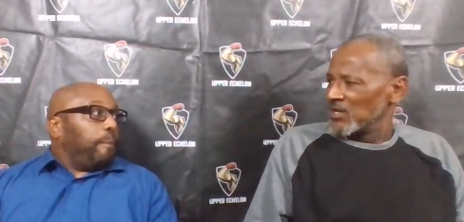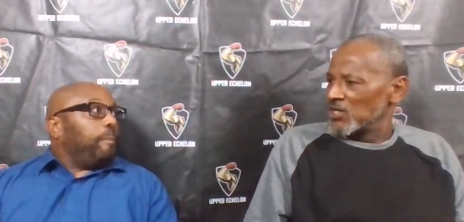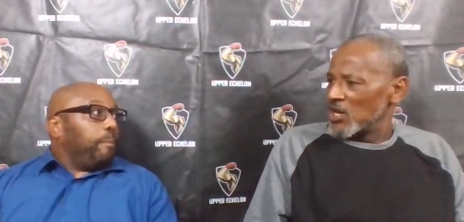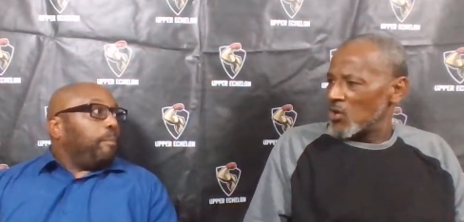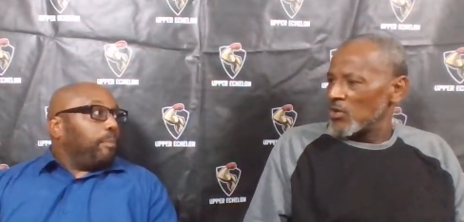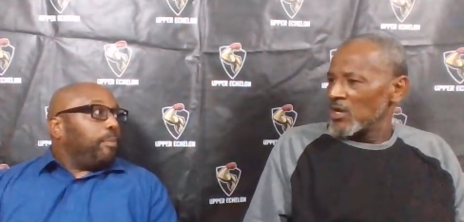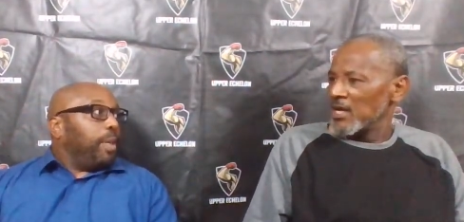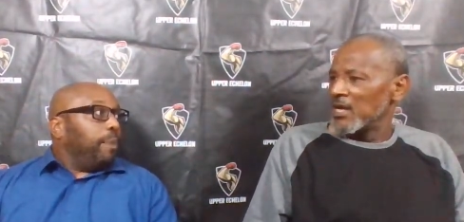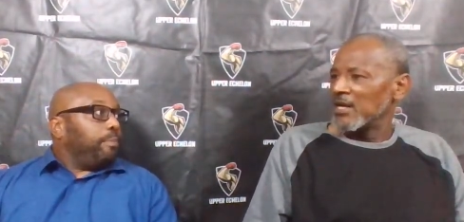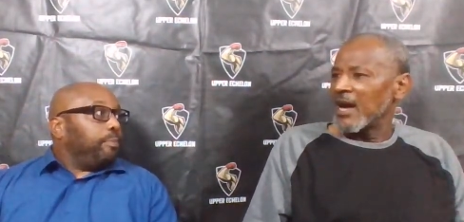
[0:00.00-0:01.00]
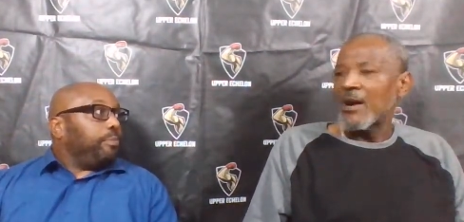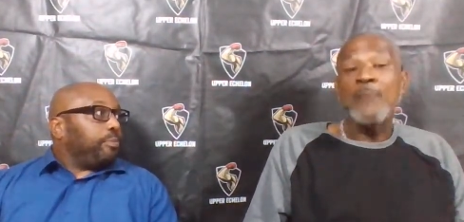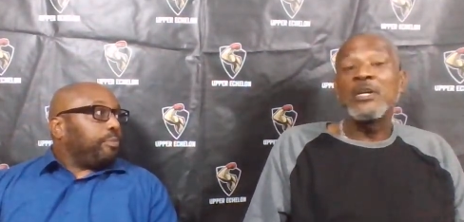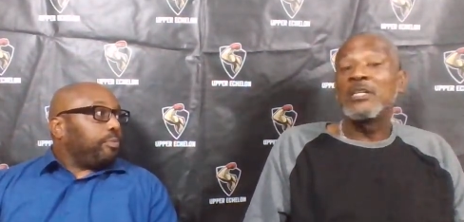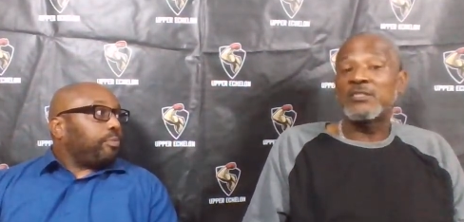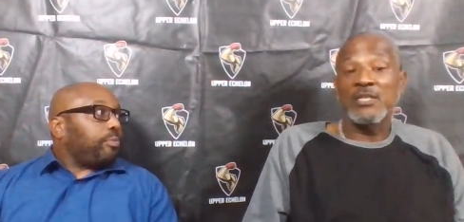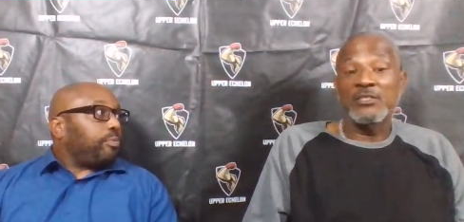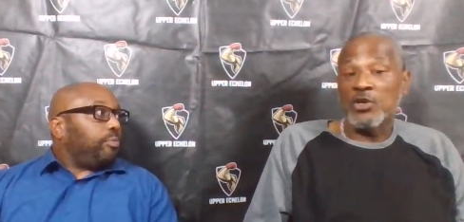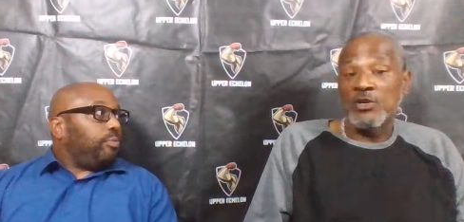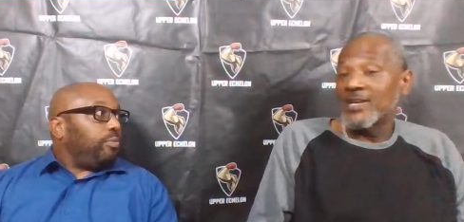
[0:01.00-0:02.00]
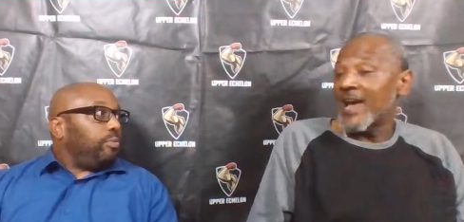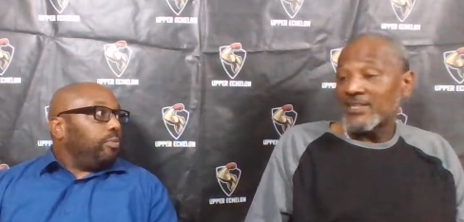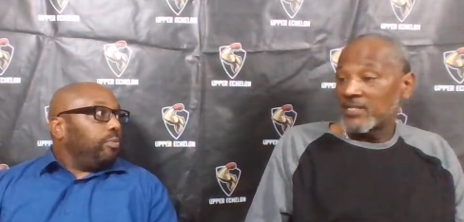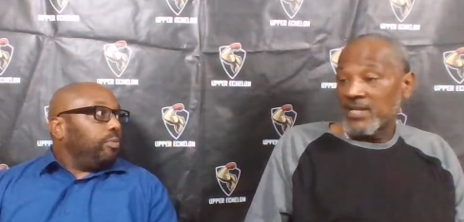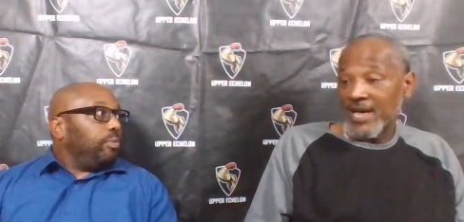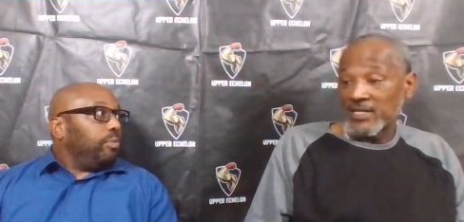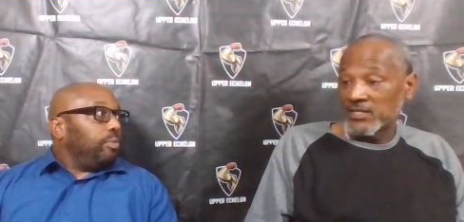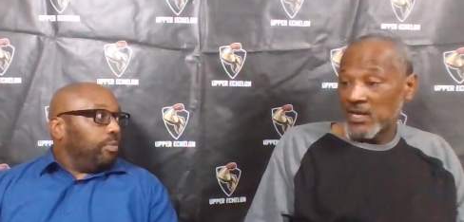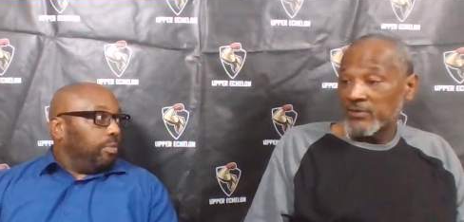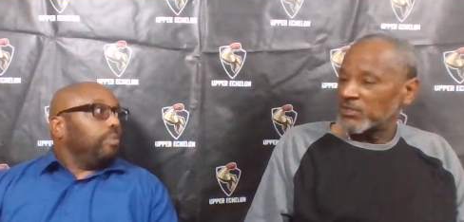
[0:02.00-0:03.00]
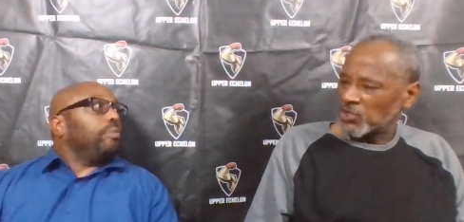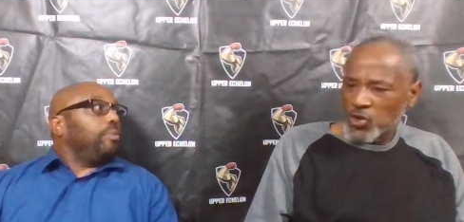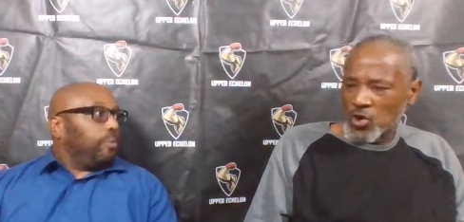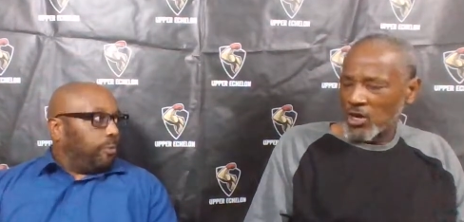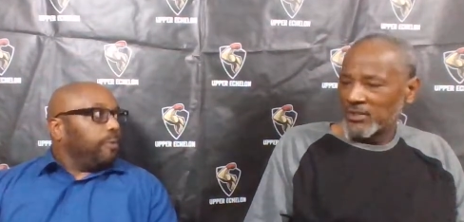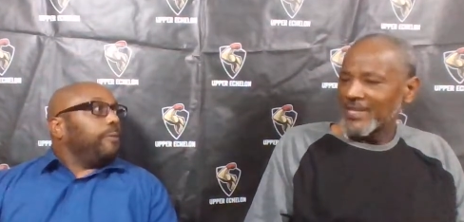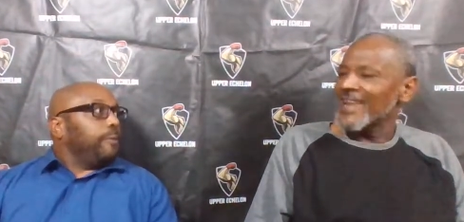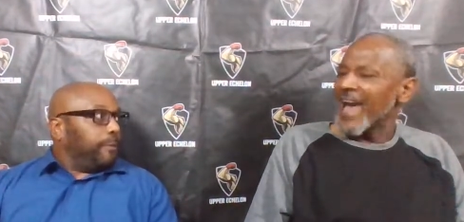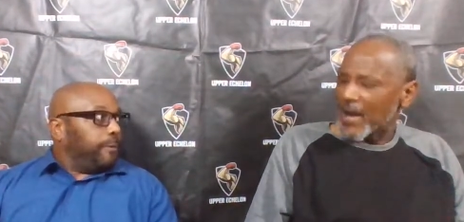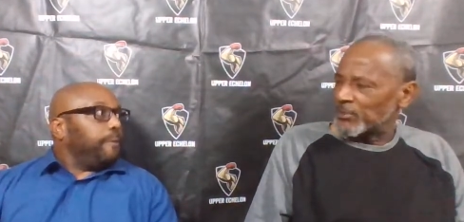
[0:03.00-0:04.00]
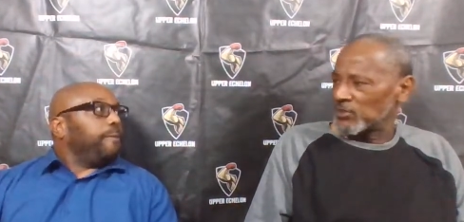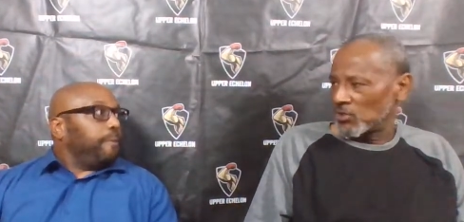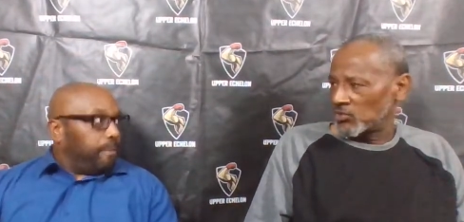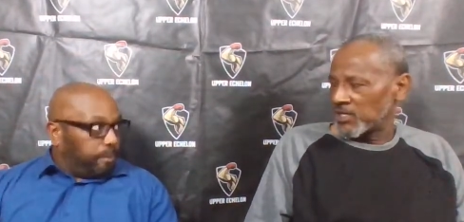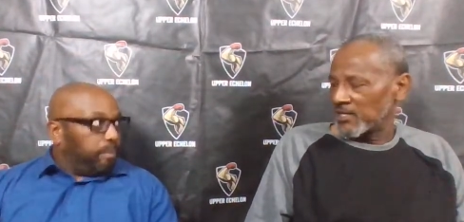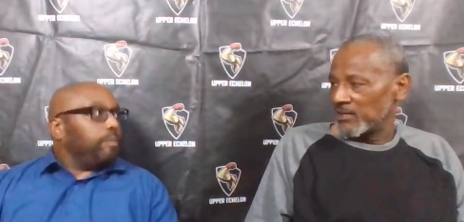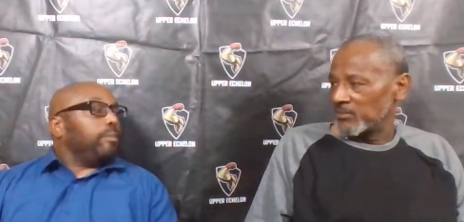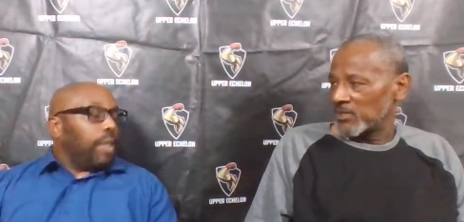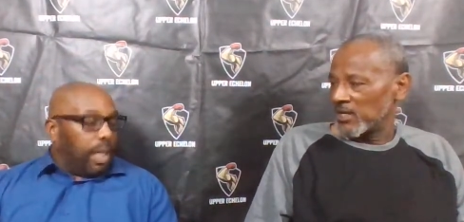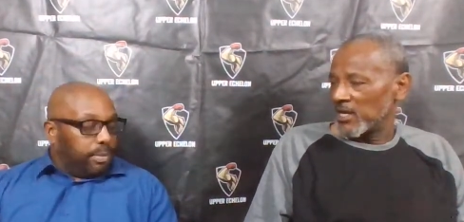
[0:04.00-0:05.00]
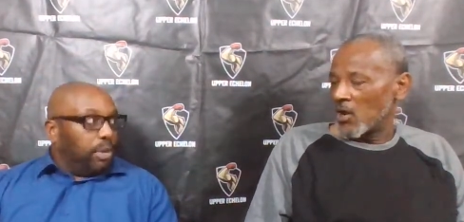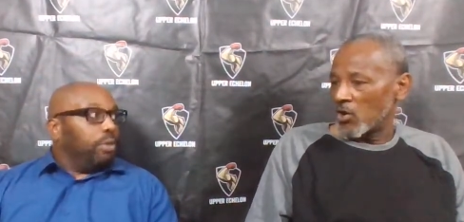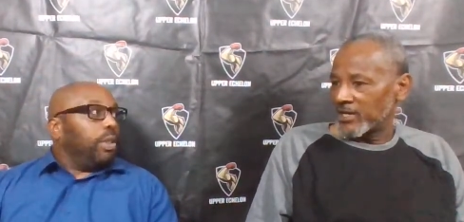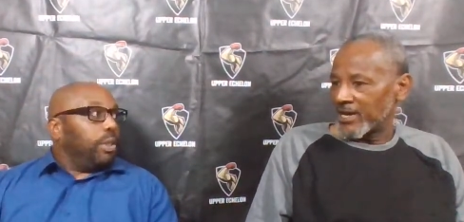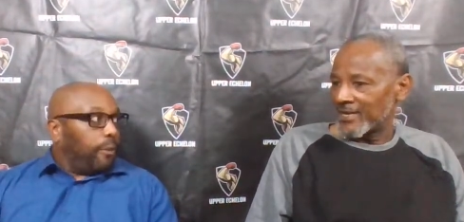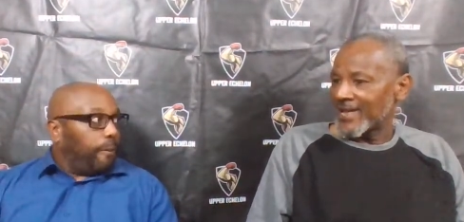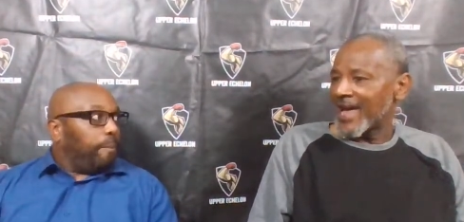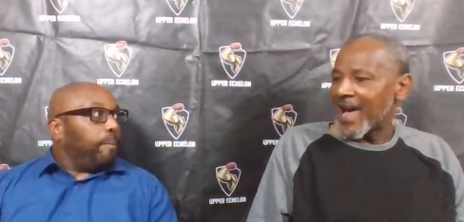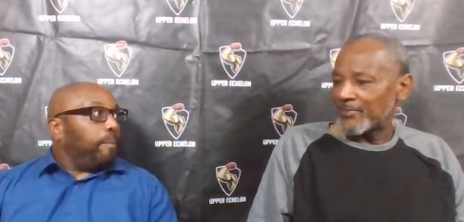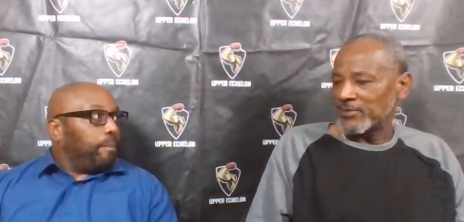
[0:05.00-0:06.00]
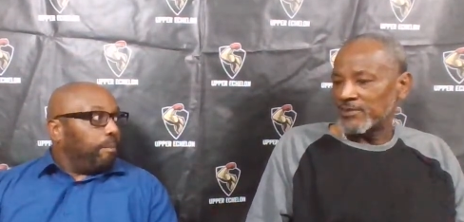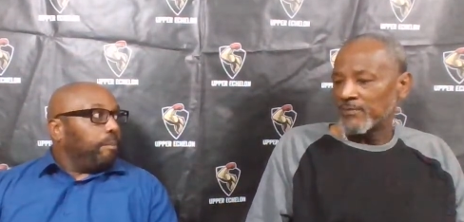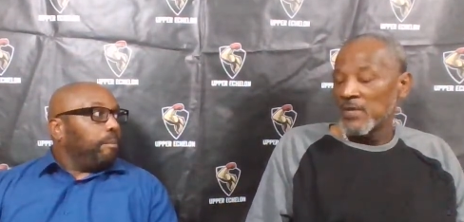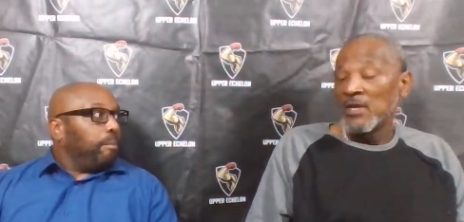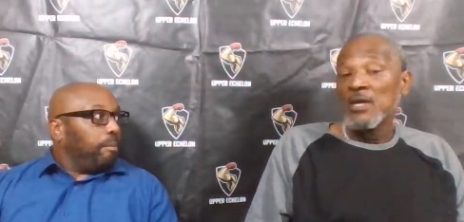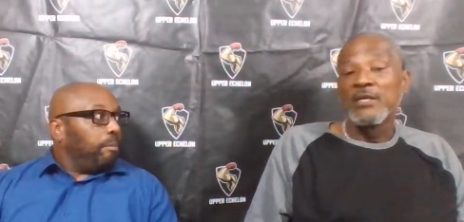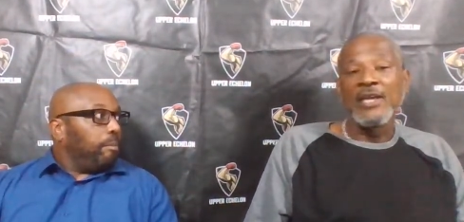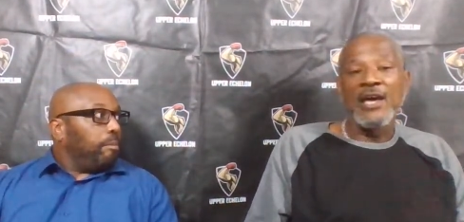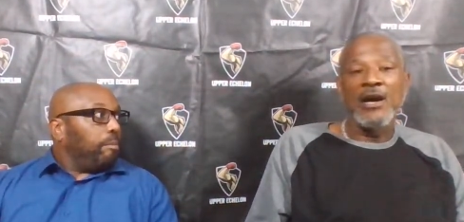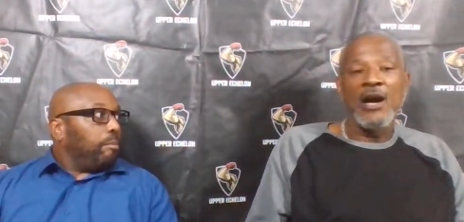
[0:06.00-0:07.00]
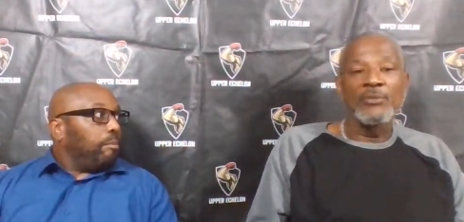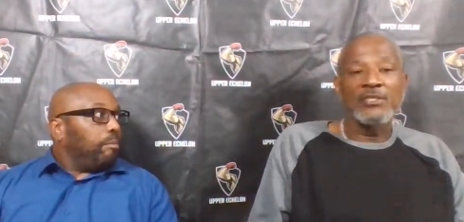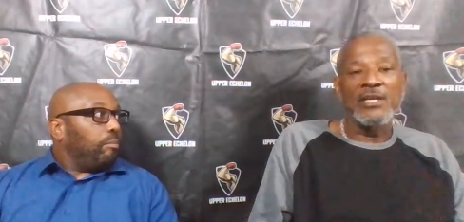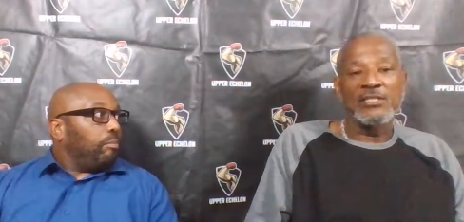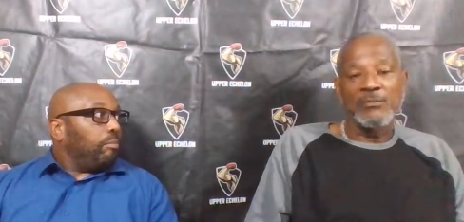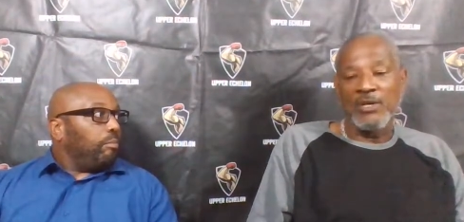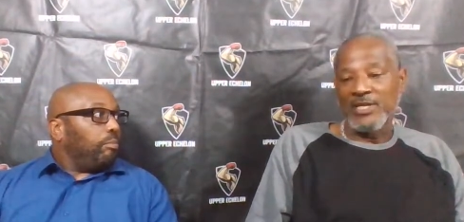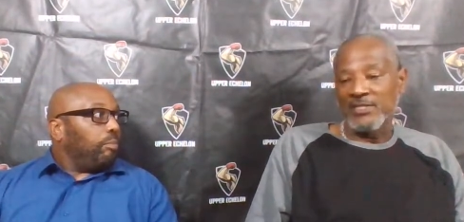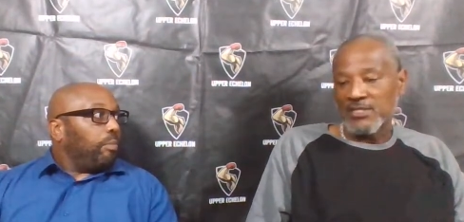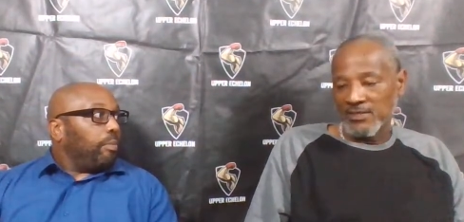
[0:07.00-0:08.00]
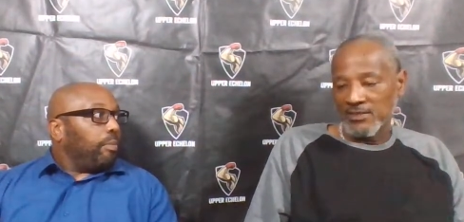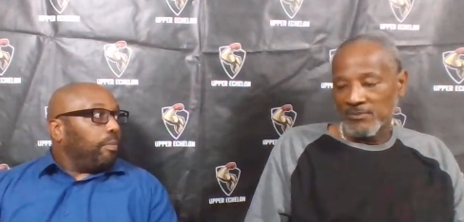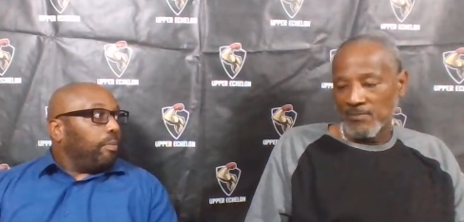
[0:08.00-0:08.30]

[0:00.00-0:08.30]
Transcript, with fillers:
Speaker 1: You know, yep. uh, I mean, certain guys didn't like each other. Sure, that happens on, on teams Absolutely. and all of that. That happens. Mm-hmm. Now, I'm gonna tell you something about that team.